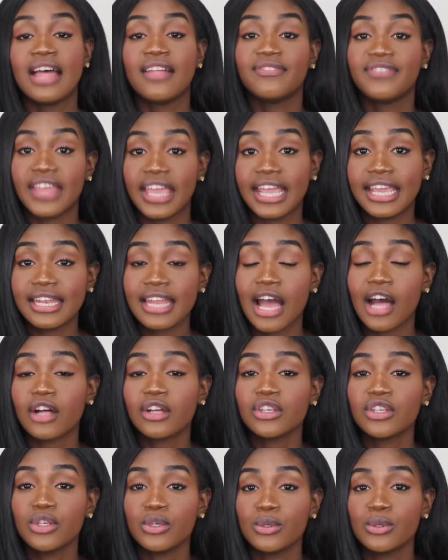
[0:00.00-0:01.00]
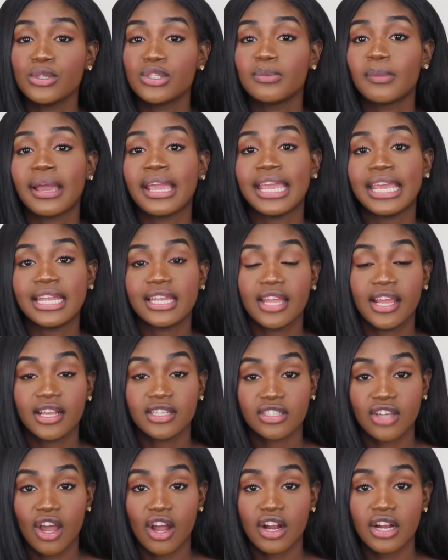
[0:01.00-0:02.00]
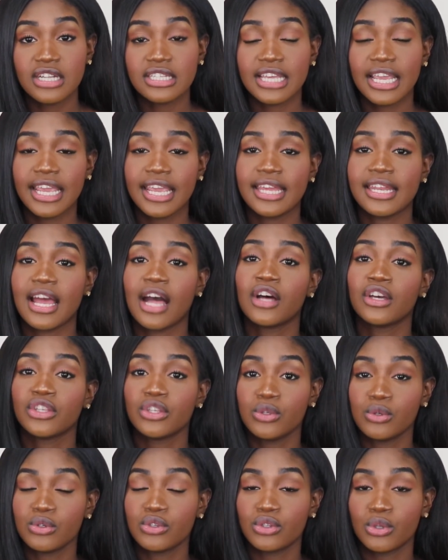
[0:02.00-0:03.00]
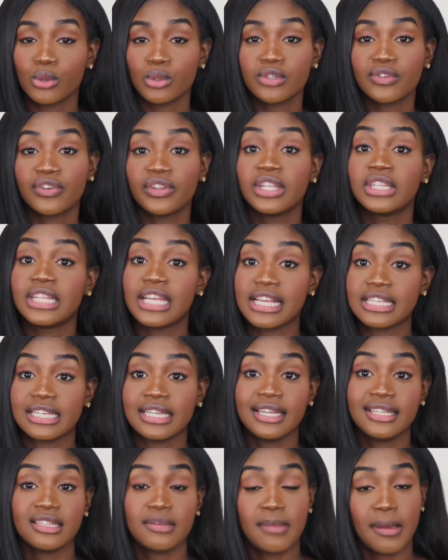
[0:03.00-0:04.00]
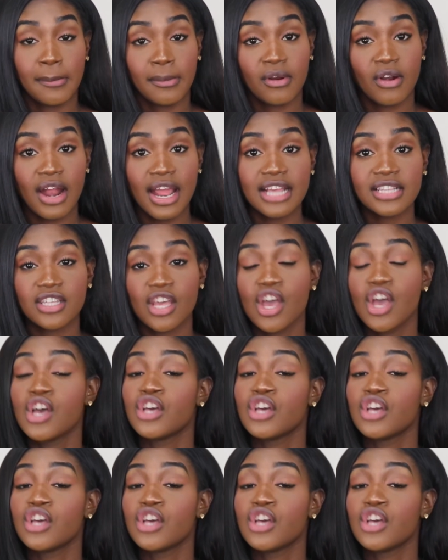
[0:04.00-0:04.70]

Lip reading: Then I'll use my index cards, and I'll use those for the things I need to memorize.